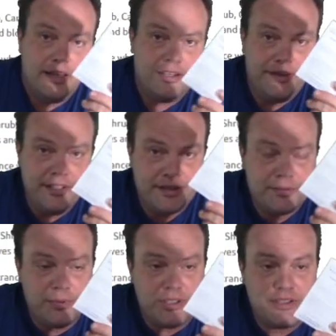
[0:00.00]
This
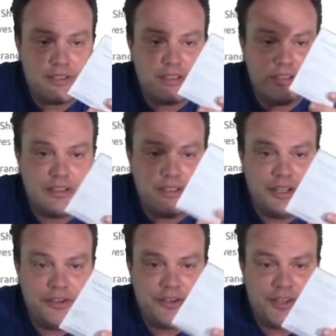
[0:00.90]
was
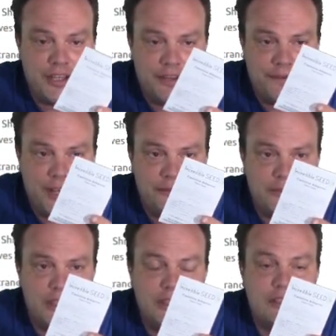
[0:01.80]
another thing I found
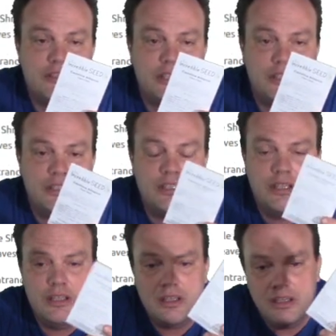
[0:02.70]
really exciting.
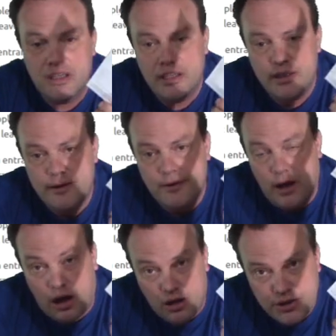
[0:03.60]

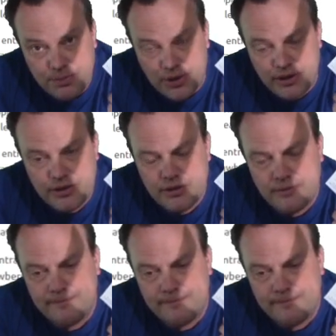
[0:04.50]
Allspice.